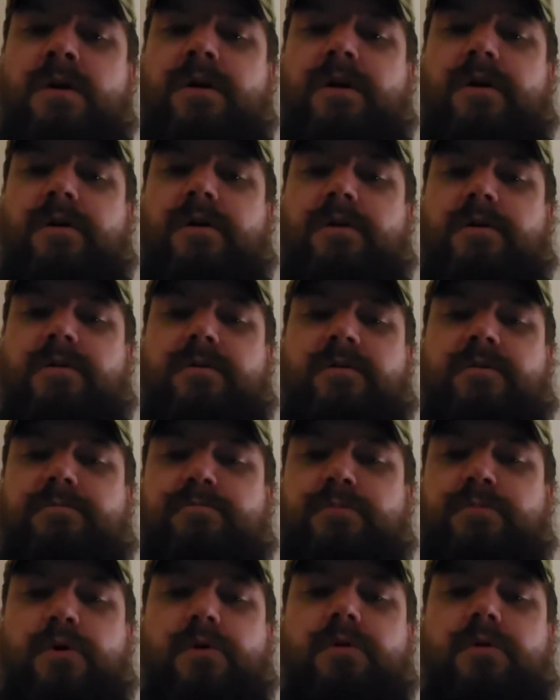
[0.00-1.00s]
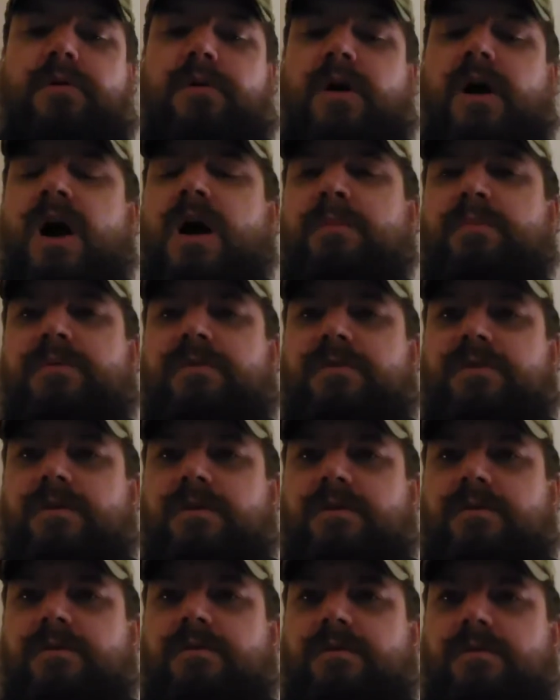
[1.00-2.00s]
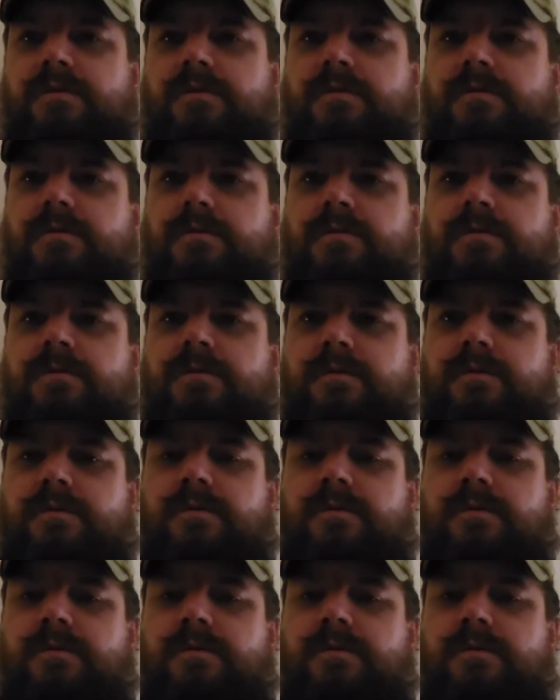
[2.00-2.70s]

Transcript: are just polar opposites to